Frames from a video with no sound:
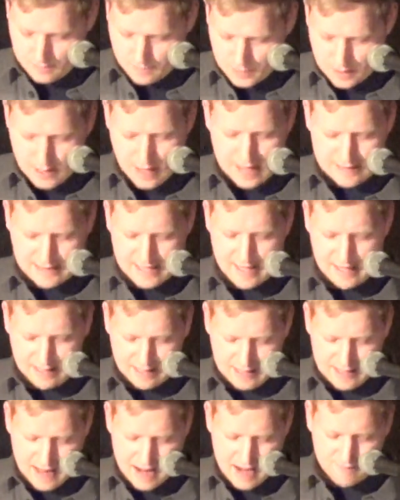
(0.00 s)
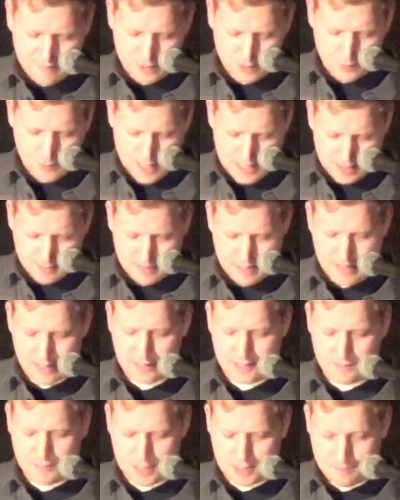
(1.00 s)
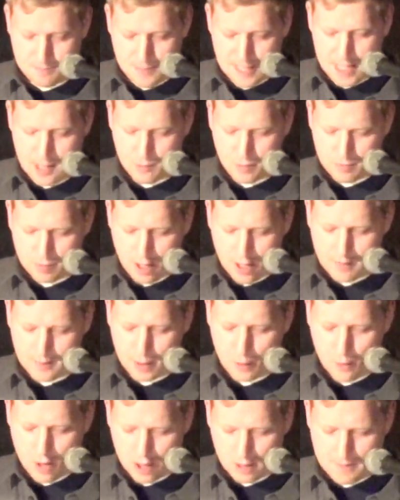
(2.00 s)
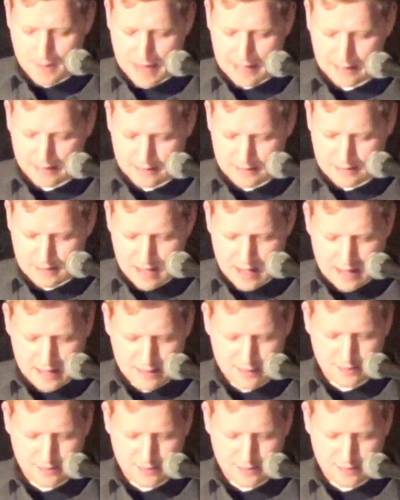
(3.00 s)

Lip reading: but not taking it out of his waistband, as Miss B would probably walk back inside